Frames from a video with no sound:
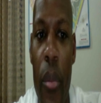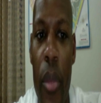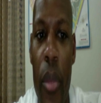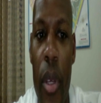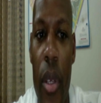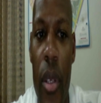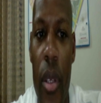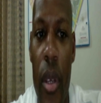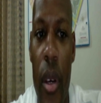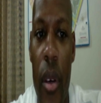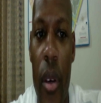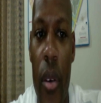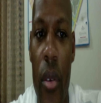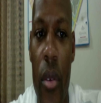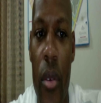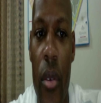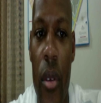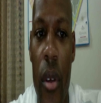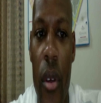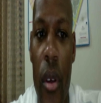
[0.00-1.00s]

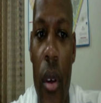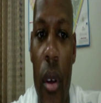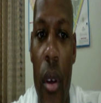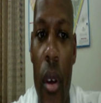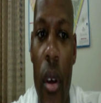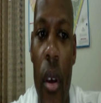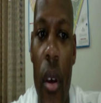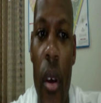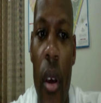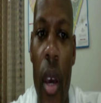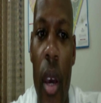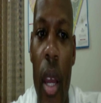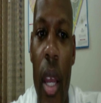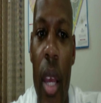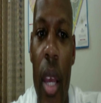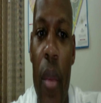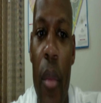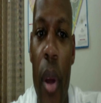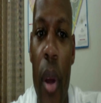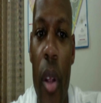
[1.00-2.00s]
details. An
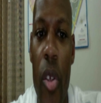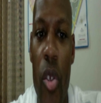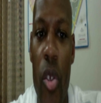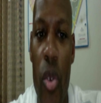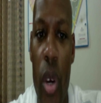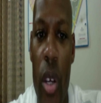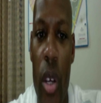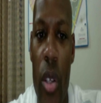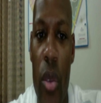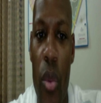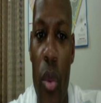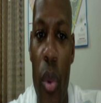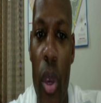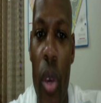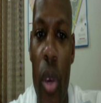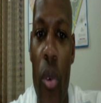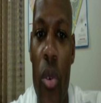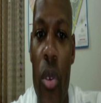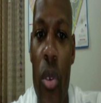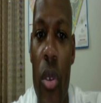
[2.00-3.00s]
email address we
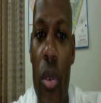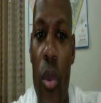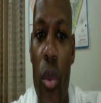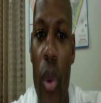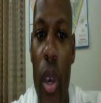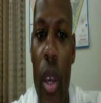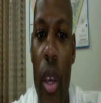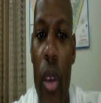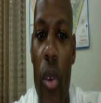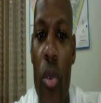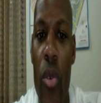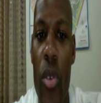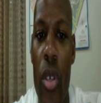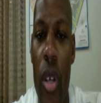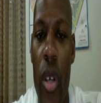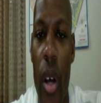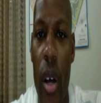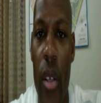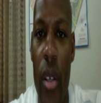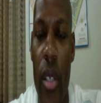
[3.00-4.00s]
use we can use to
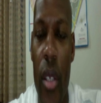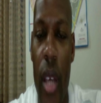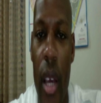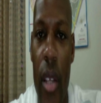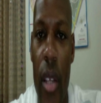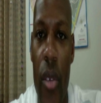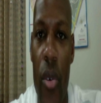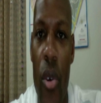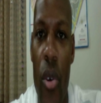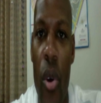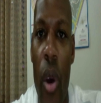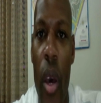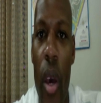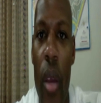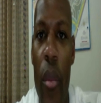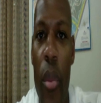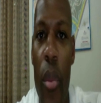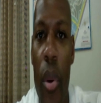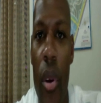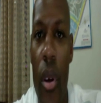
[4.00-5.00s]
contact you. Go ahead and
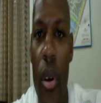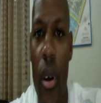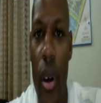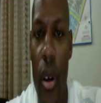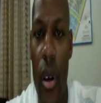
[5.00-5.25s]
put a, a